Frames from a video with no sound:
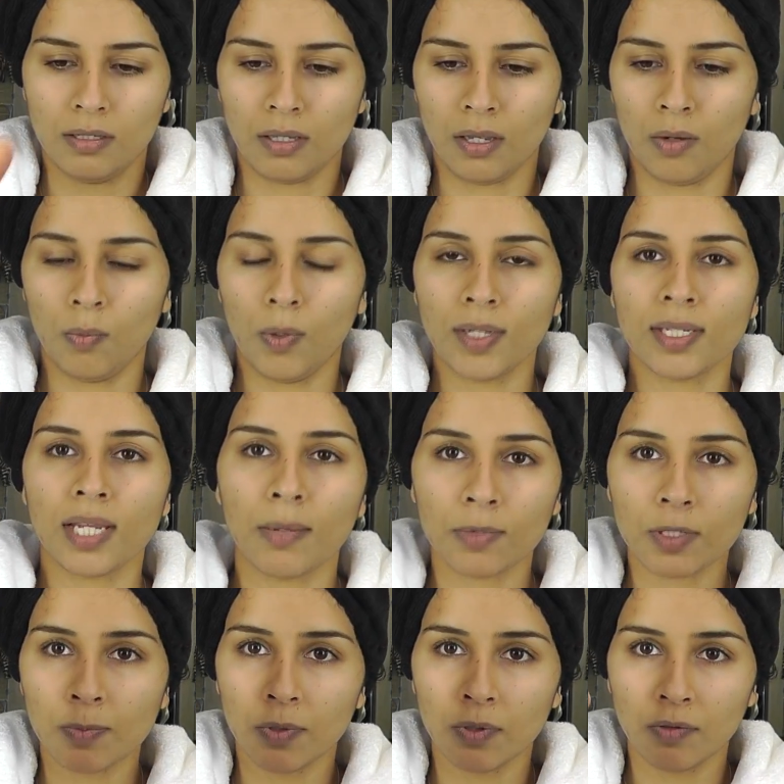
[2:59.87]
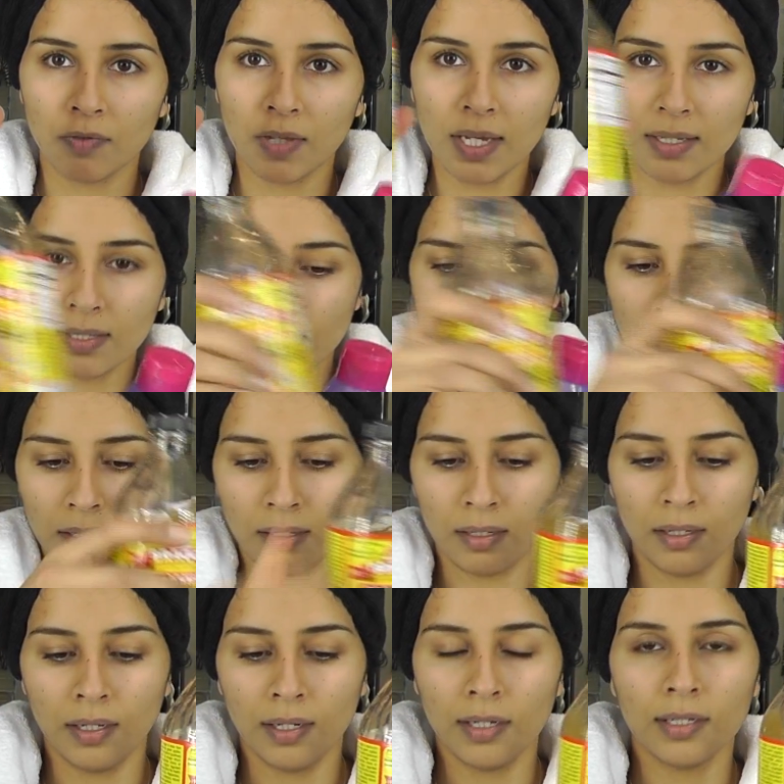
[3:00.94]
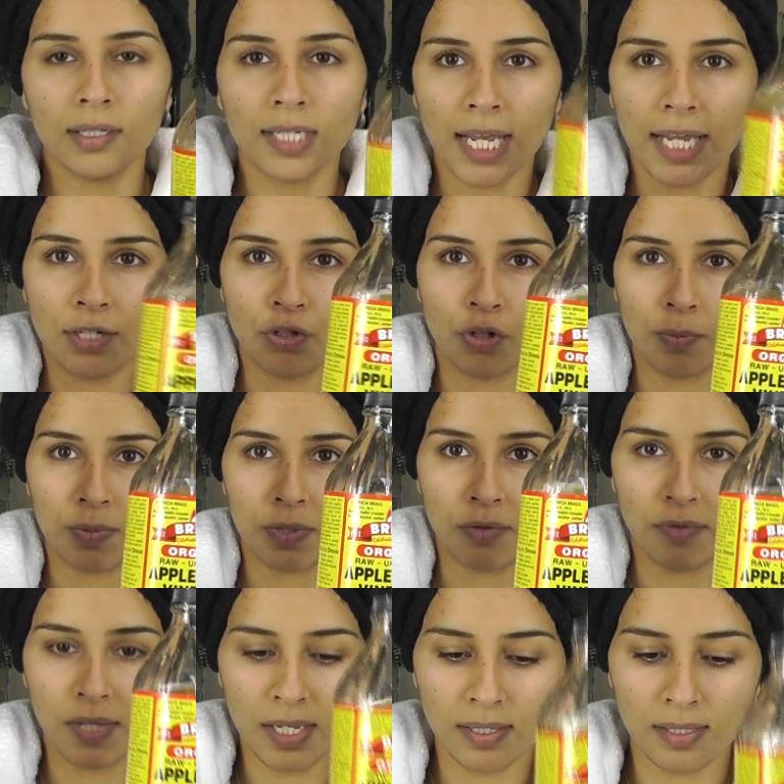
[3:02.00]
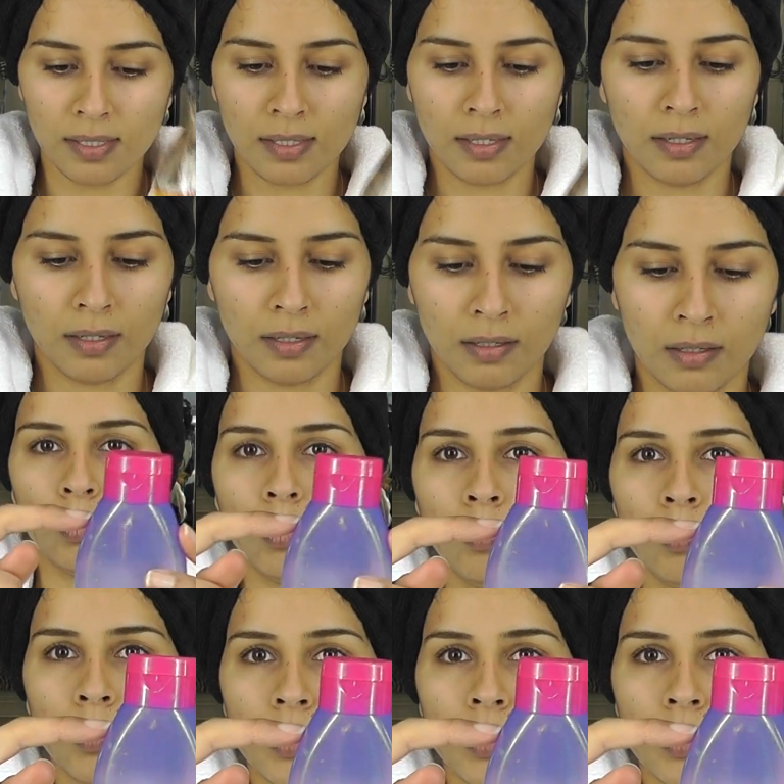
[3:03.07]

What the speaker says: So 1 tablespoon of this, 10 drops of this, warm